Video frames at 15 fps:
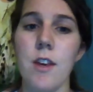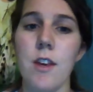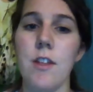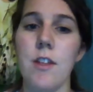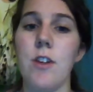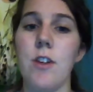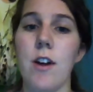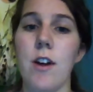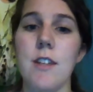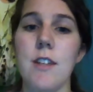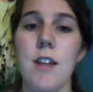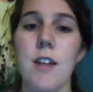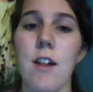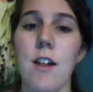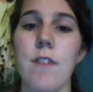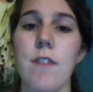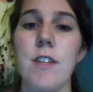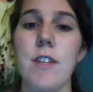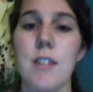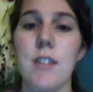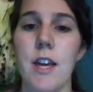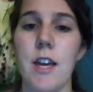The jaundice color of the
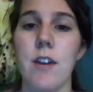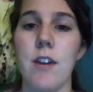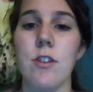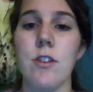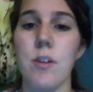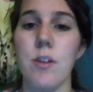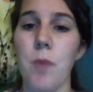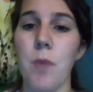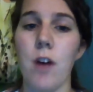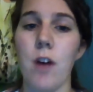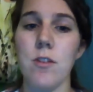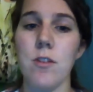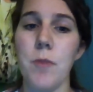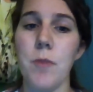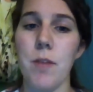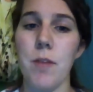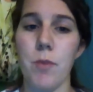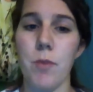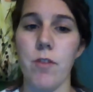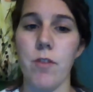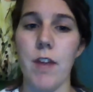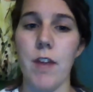skin should also be
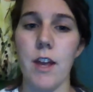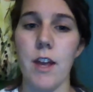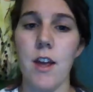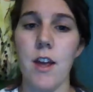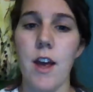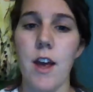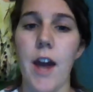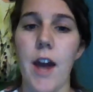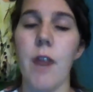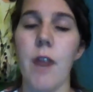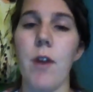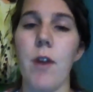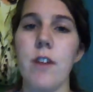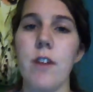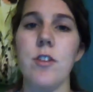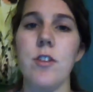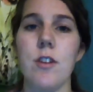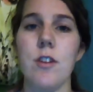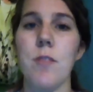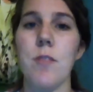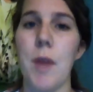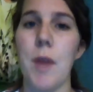improving, and I want to
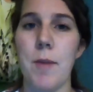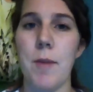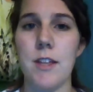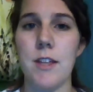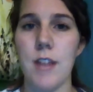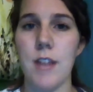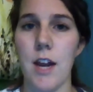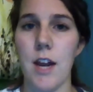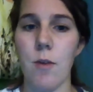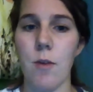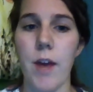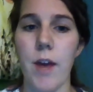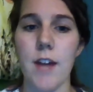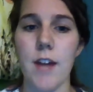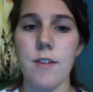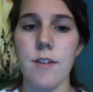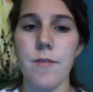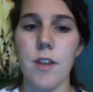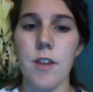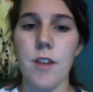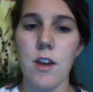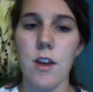ensure the baby is gaining weight.
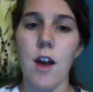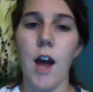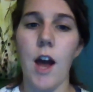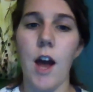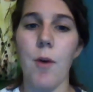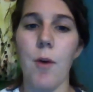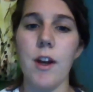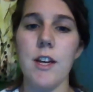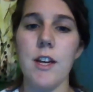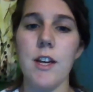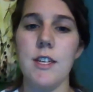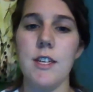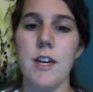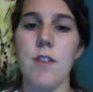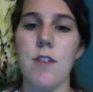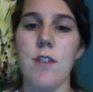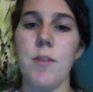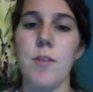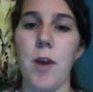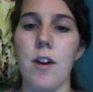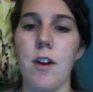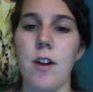I want to continue to
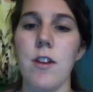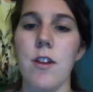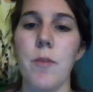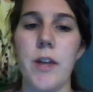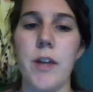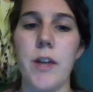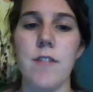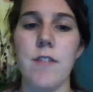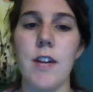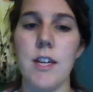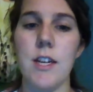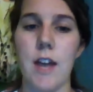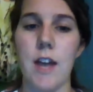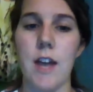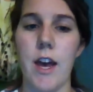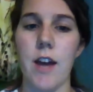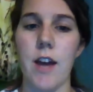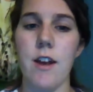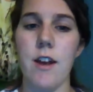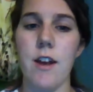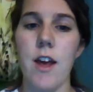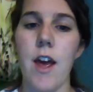monitor the breastfeeding
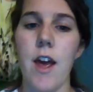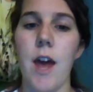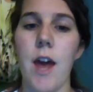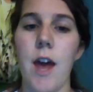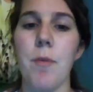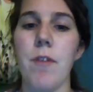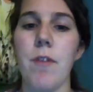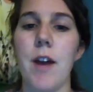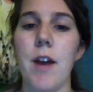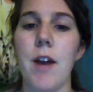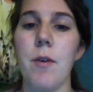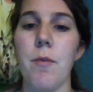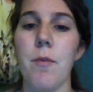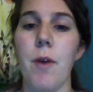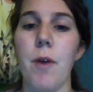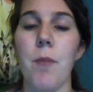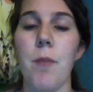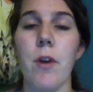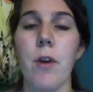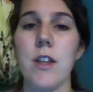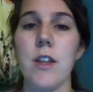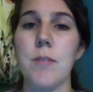dyad and provide
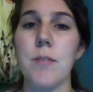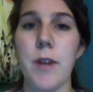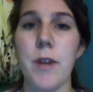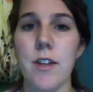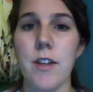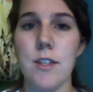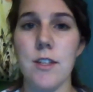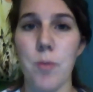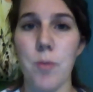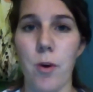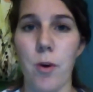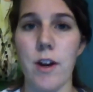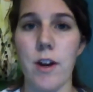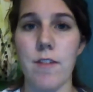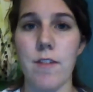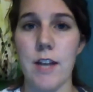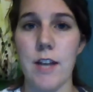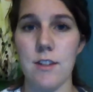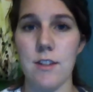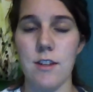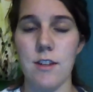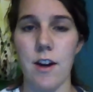more experienced support if
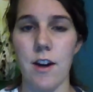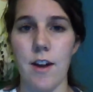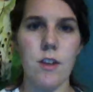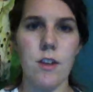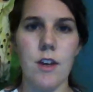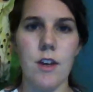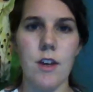necessary.